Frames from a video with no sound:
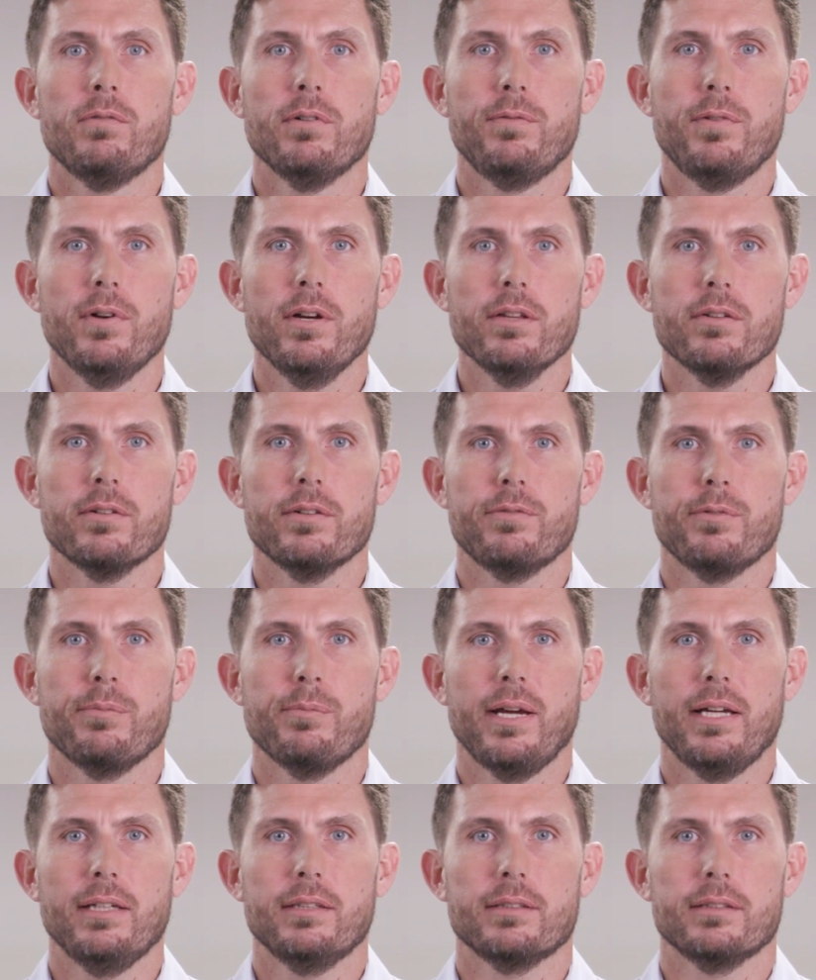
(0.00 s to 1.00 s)
For further
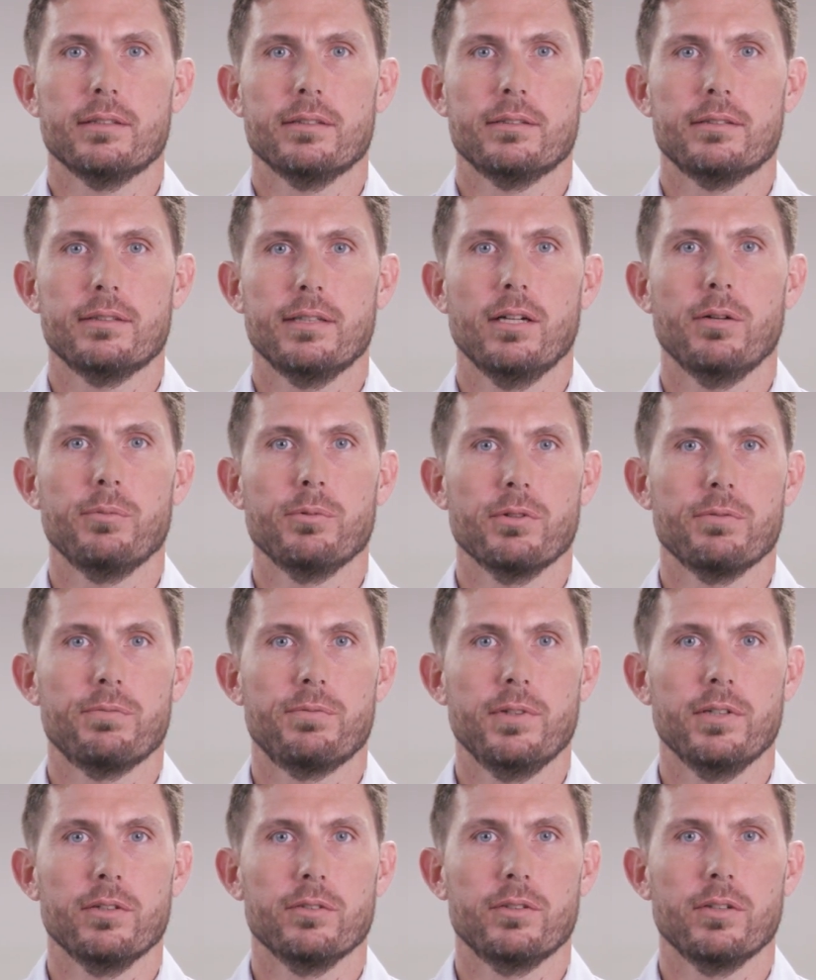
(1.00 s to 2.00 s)
information to help your
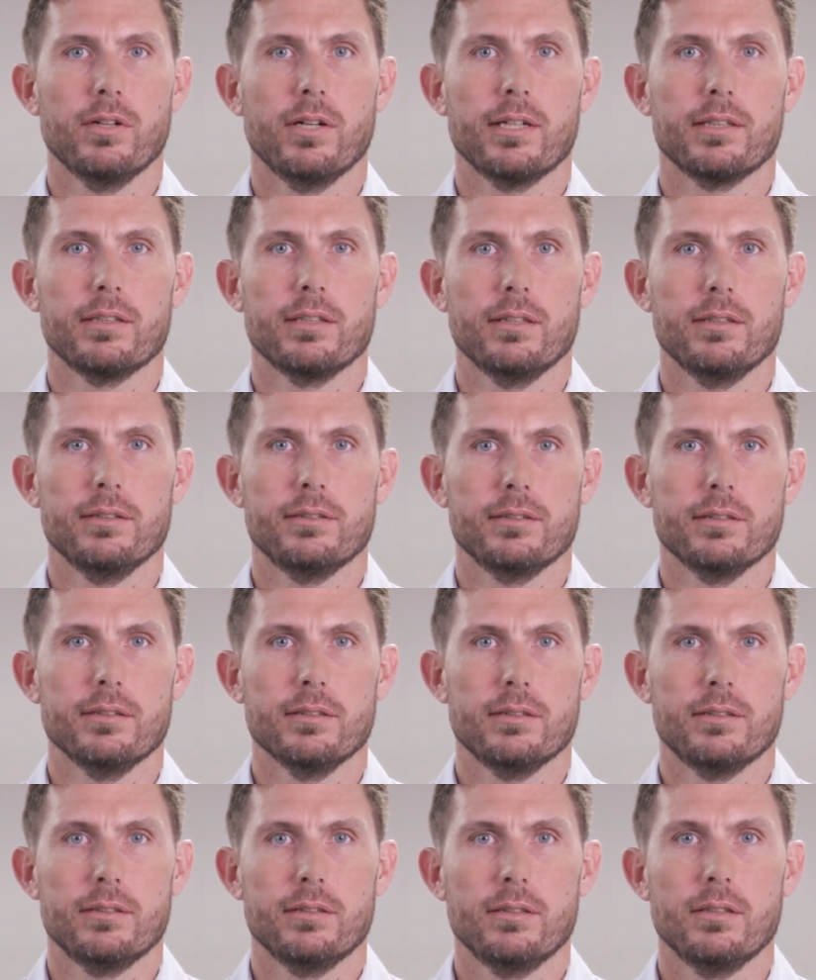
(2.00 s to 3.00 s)
field
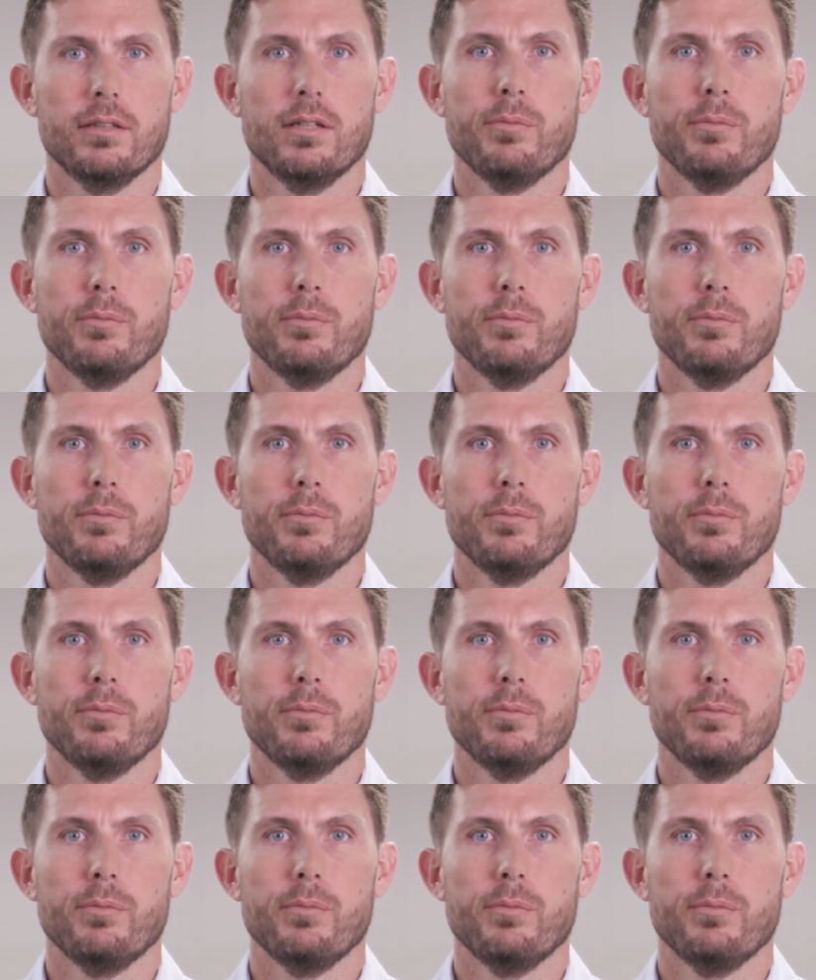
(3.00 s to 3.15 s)
diagnosis,